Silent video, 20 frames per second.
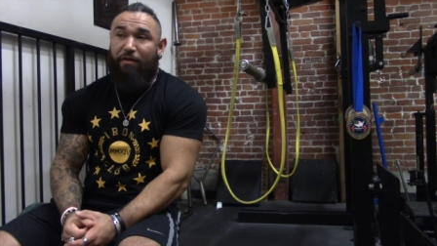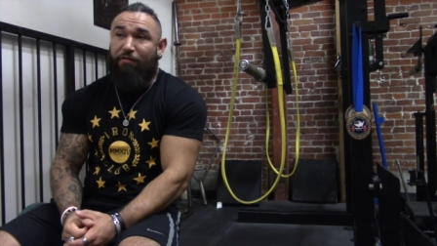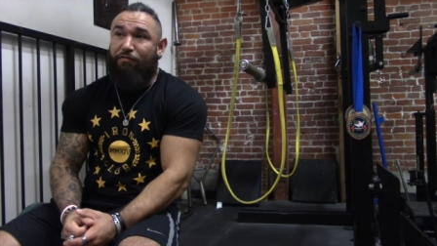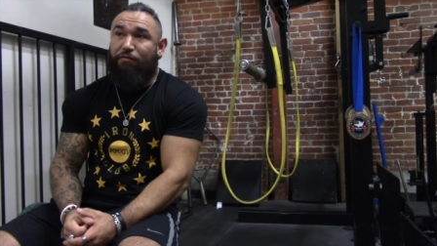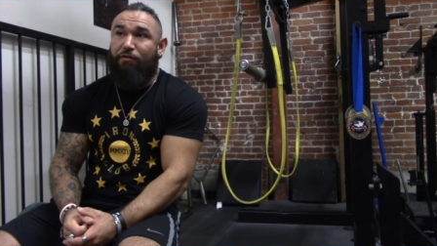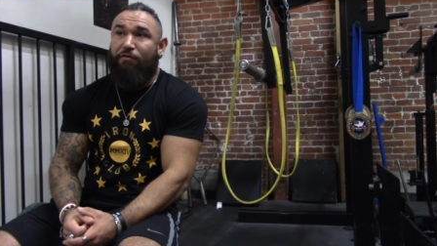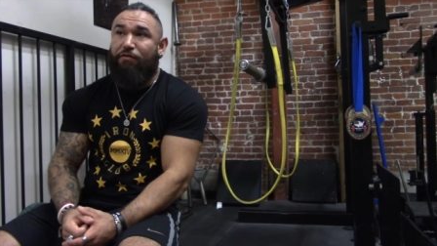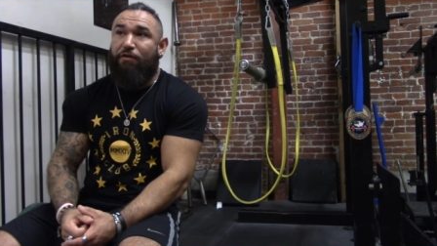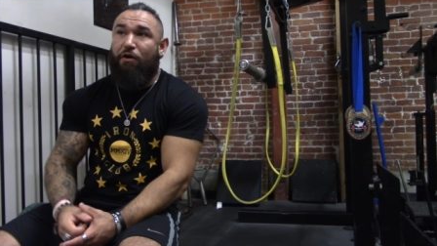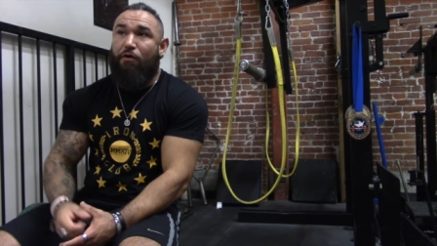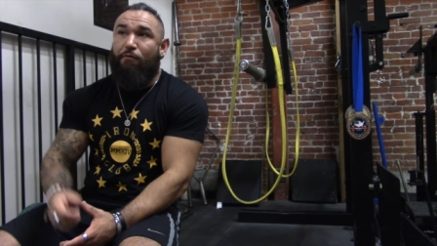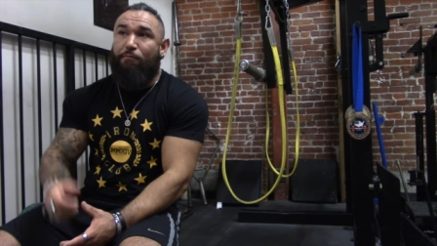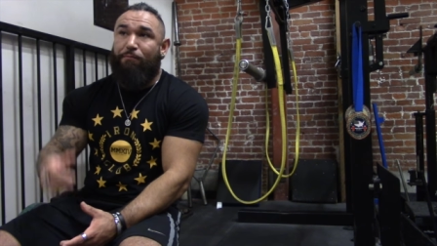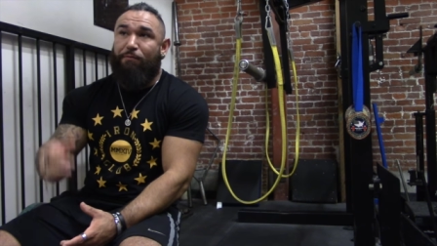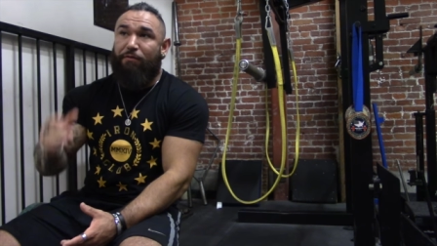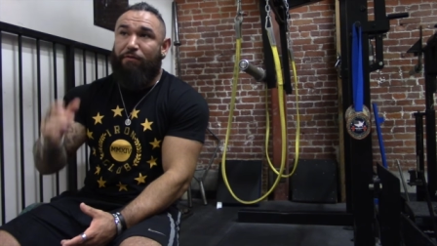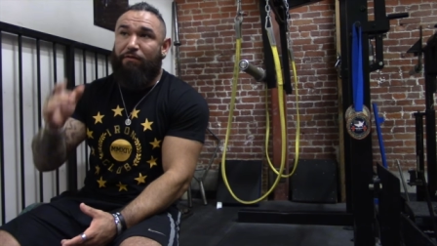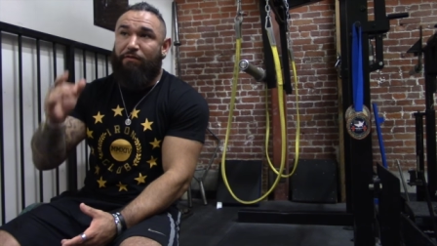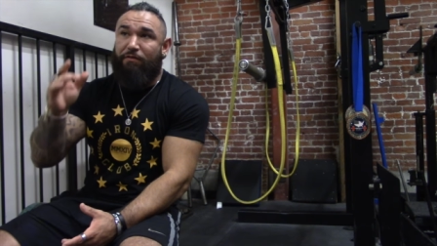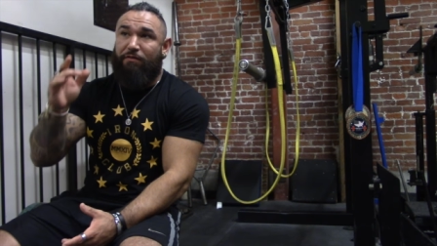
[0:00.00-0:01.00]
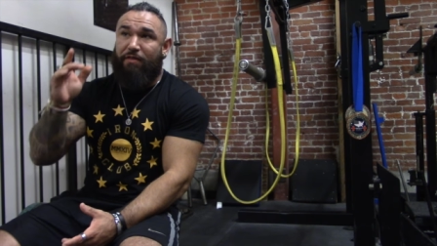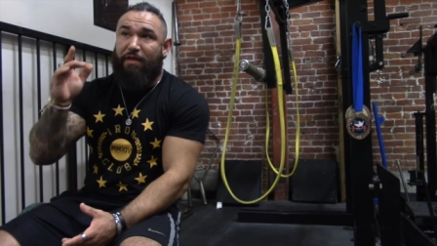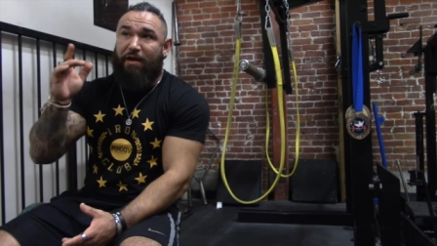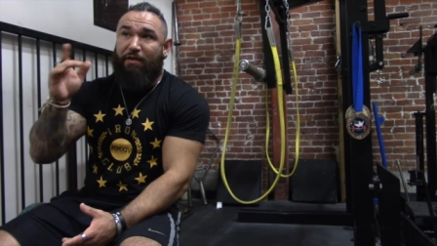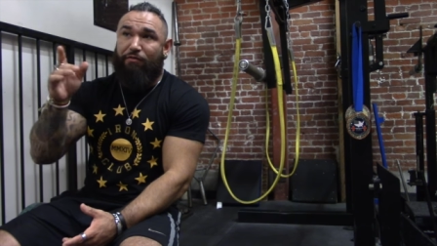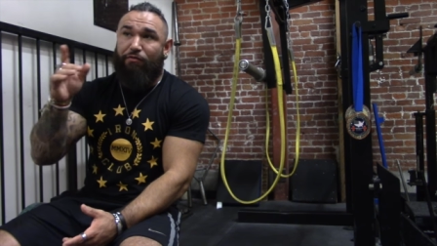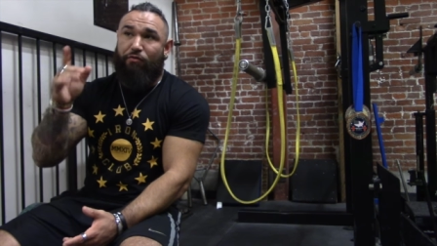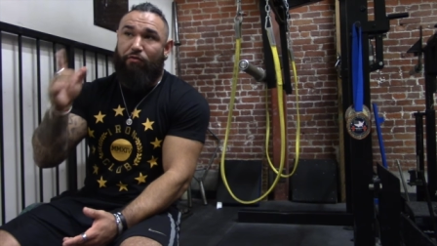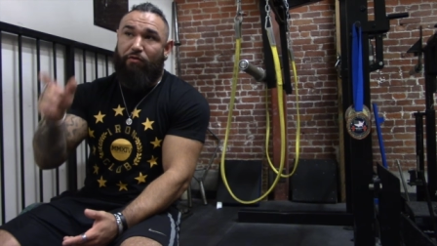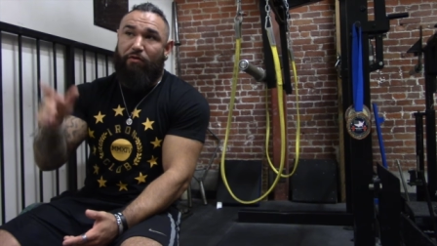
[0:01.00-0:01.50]
As soon as I opened
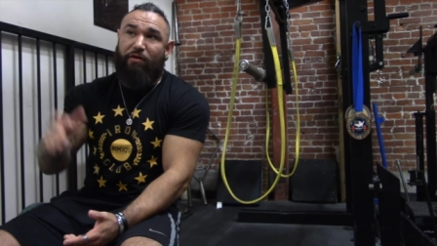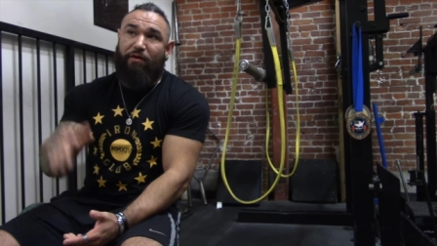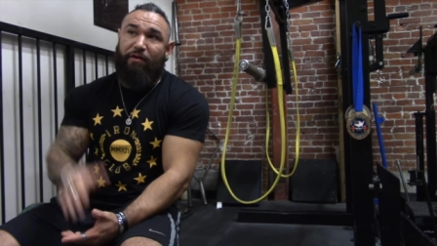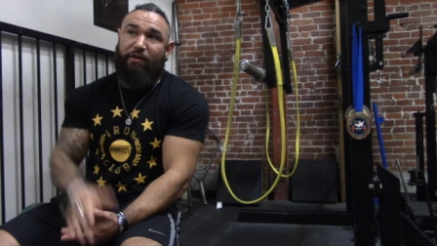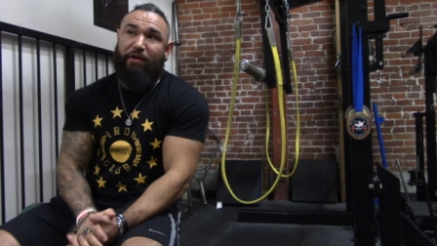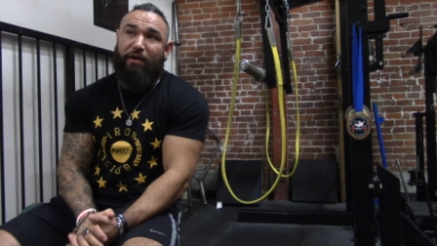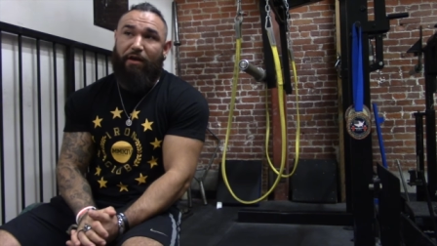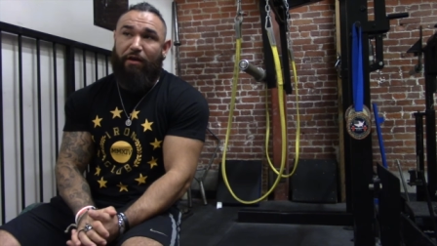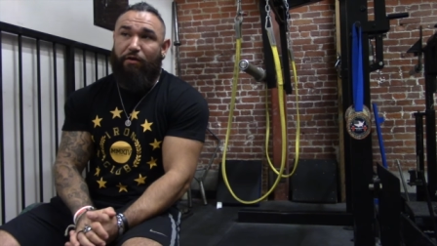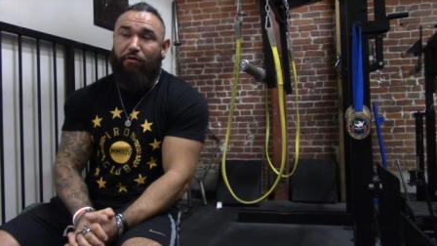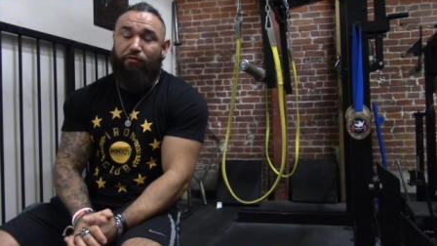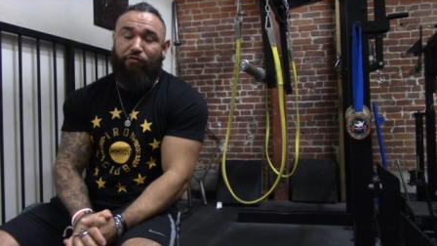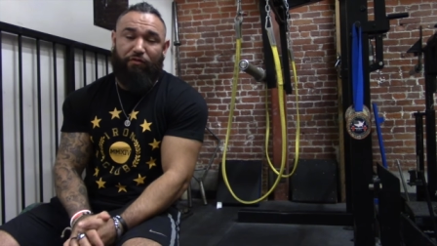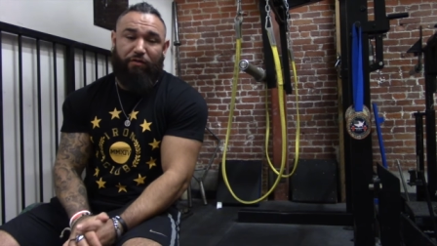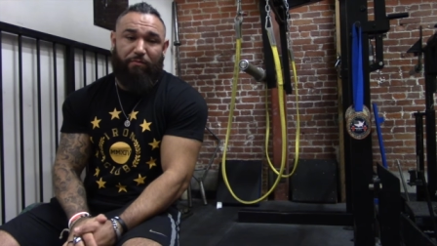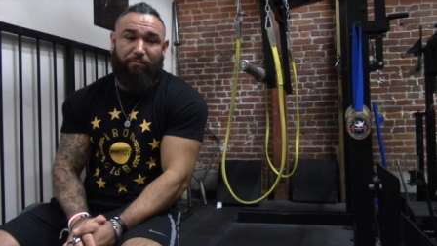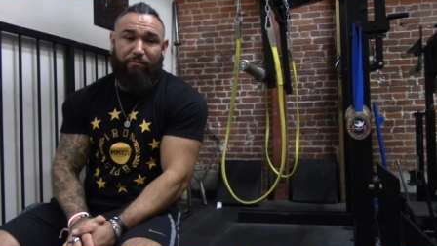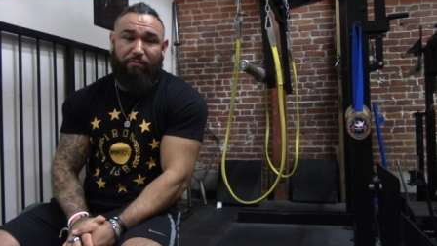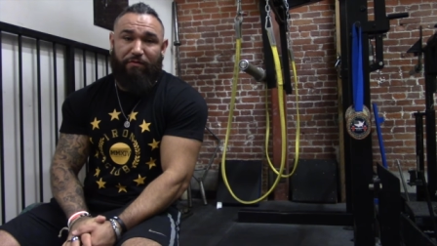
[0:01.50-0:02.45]
that door at KO Gym in